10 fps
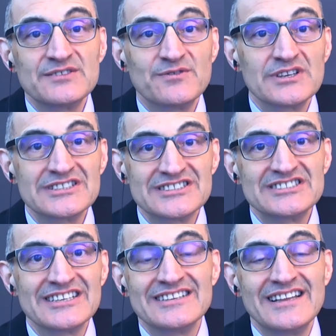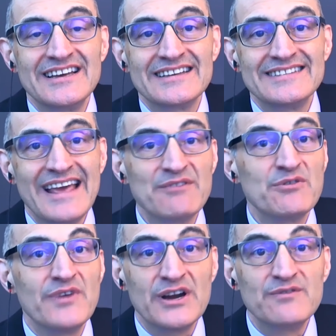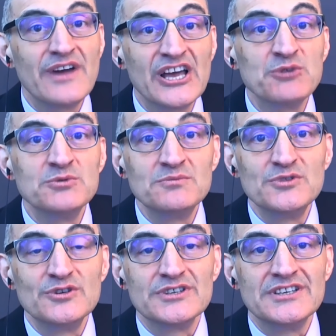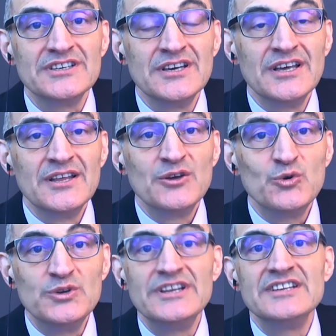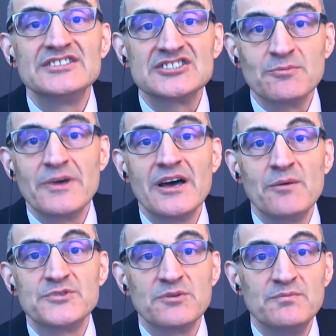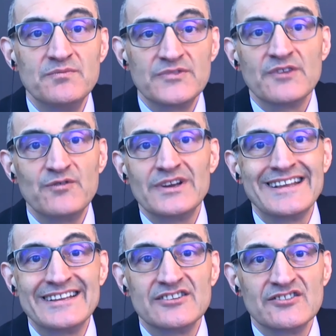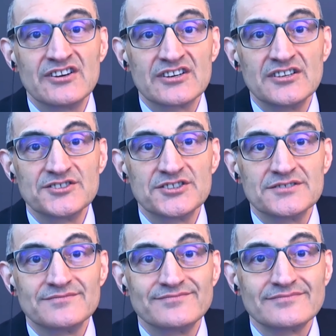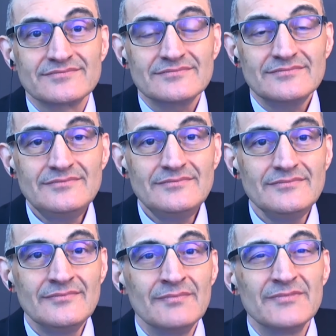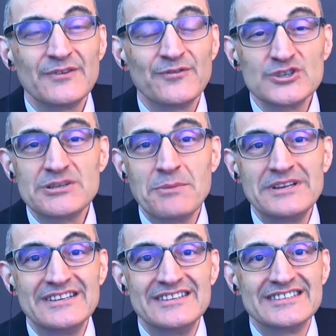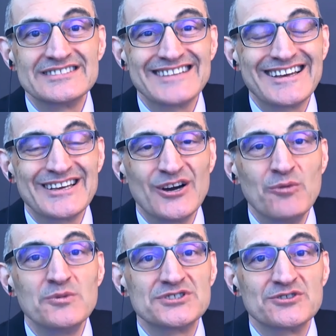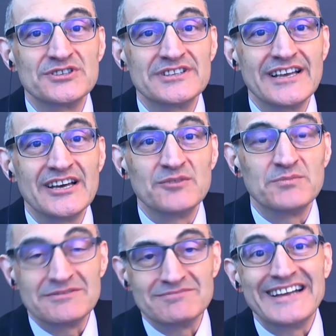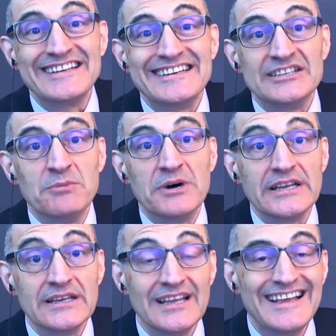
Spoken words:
for an existing client, they have a very valuable employee who needs some help to fit into their culture. The first time I did this, I almost turned it down, but I needed the money.